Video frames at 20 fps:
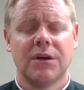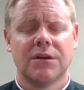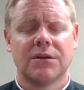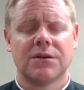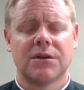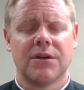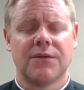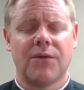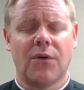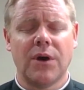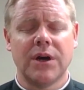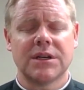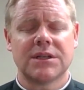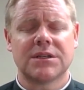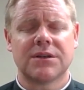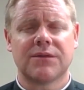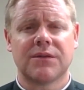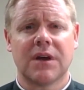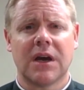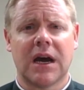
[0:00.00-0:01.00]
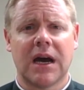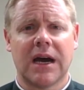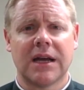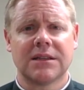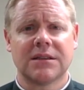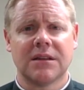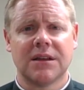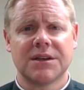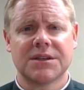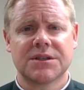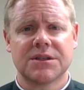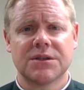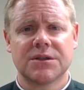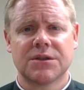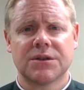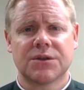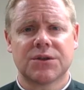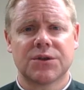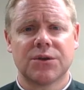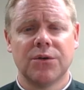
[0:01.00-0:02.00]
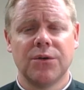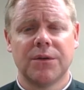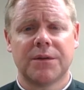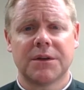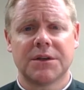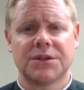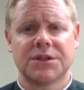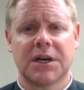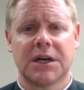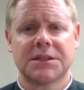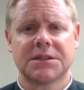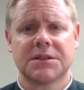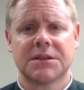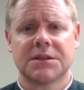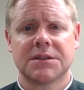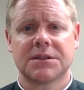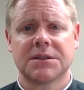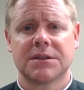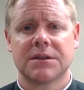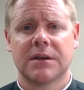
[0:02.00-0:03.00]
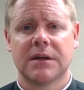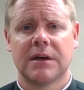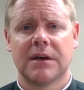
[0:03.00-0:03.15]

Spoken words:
the voice of God, to listen to truth and justice,